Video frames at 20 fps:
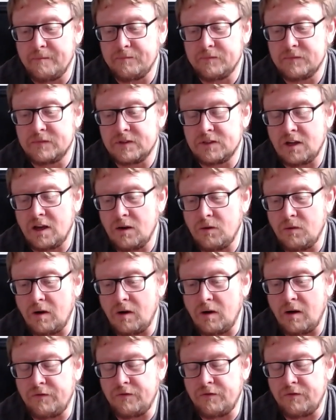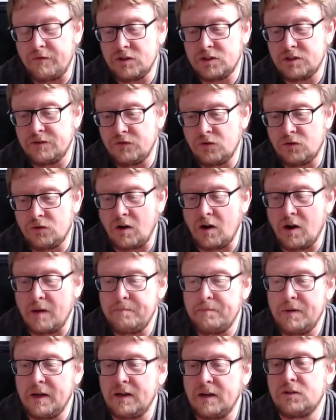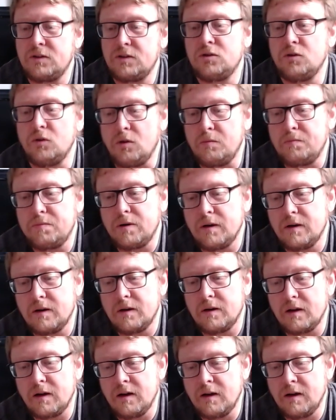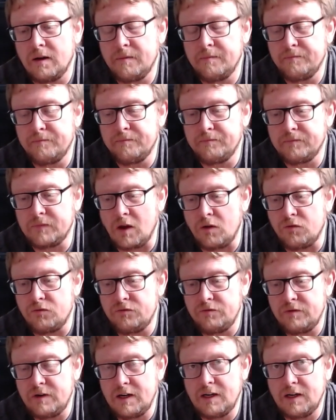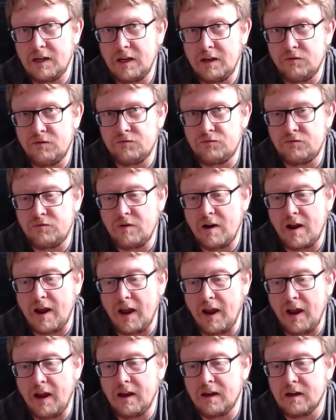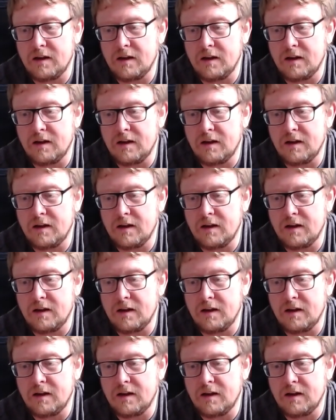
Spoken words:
So first of all, I picked up a really rare